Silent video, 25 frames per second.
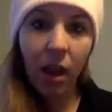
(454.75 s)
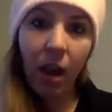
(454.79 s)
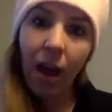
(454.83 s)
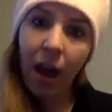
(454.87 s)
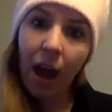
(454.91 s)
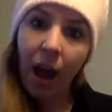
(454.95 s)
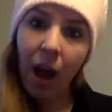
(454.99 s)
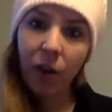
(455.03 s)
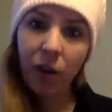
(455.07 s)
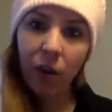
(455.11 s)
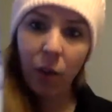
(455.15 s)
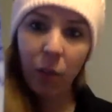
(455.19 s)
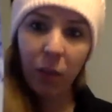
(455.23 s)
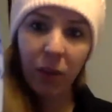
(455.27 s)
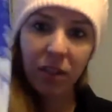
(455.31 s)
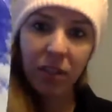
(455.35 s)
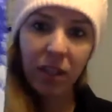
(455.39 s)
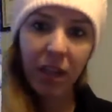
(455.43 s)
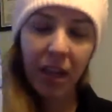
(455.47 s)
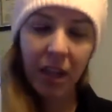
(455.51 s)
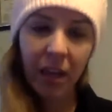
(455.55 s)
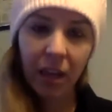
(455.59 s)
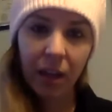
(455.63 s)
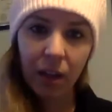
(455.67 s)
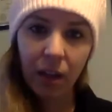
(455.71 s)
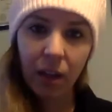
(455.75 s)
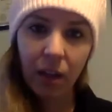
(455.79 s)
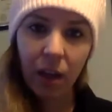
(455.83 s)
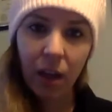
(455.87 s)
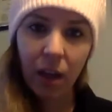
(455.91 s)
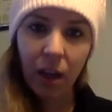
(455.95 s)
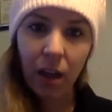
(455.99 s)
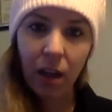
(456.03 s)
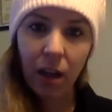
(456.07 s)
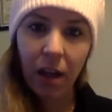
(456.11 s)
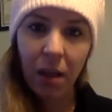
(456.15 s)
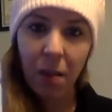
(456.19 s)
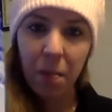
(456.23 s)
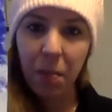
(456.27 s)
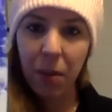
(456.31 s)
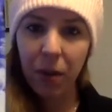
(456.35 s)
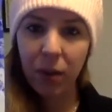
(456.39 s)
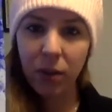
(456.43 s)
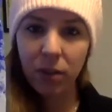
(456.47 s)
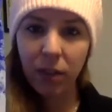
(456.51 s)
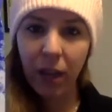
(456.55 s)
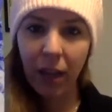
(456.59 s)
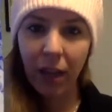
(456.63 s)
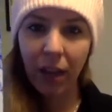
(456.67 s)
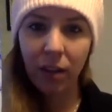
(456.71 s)
How can we take it and build
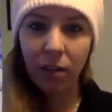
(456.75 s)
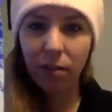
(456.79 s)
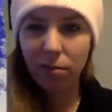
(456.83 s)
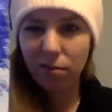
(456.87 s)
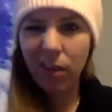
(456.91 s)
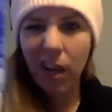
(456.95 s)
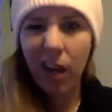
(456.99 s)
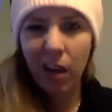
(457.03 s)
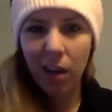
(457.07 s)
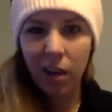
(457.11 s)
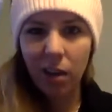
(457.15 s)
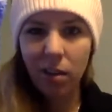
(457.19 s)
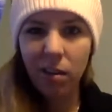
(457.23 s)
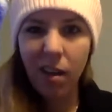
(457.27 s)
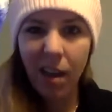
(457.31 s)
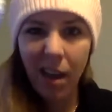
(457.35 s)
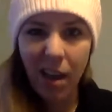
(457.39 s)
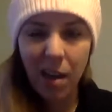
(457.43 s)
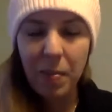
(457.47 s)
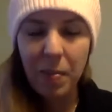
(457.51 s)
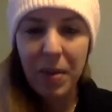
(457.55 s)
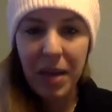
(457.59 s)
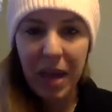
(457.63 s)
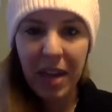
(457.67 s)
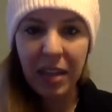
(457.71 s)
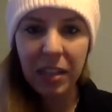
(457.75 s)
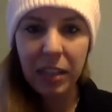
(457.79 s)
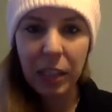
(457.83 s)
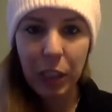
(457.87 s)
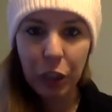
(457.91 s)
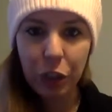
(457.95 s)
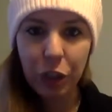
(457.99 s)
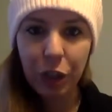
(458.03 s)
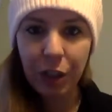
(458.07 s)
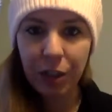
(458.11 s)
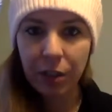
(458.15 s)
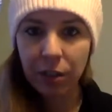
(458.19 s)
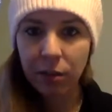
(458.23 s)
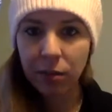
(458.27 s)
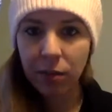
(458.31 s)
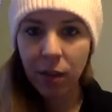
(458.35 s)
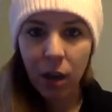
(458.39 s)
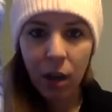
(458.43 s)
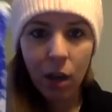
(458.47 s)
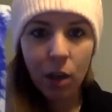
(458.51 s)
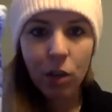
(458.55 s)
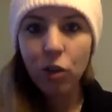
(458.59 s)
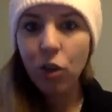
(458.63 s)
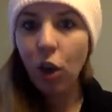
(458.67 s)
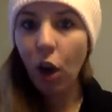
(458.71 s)
like kind of ABA teaching
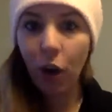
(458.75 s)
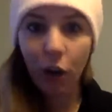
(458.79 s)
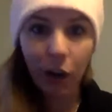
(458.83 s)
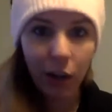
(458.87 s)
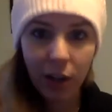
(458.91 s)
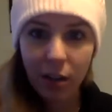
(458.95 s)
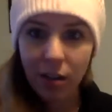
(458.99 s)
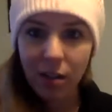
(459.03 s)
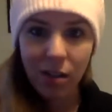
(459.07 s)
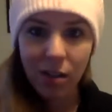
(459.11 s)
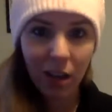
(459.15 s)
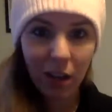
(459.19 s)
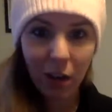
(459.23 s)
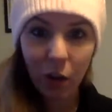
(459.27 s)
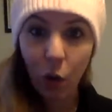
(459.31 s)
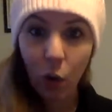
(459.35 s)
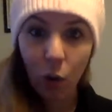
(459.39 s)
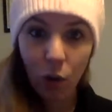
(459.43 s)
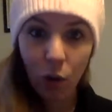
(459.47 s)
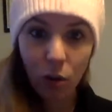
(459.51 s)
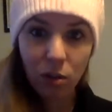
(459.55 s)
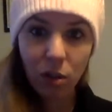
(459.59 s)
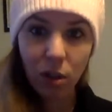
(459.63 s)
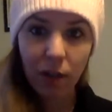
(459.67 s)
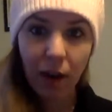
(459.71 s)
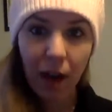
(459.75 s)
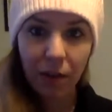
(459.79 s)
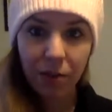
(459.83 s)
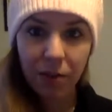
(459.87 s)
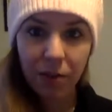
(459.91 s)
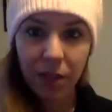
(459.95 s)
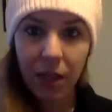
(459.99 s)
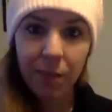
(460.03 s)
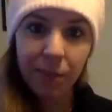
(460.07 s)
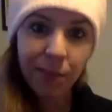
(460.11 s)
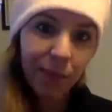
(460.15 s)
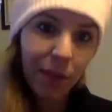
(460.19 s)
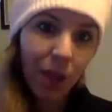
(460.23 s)
targets and goals around it?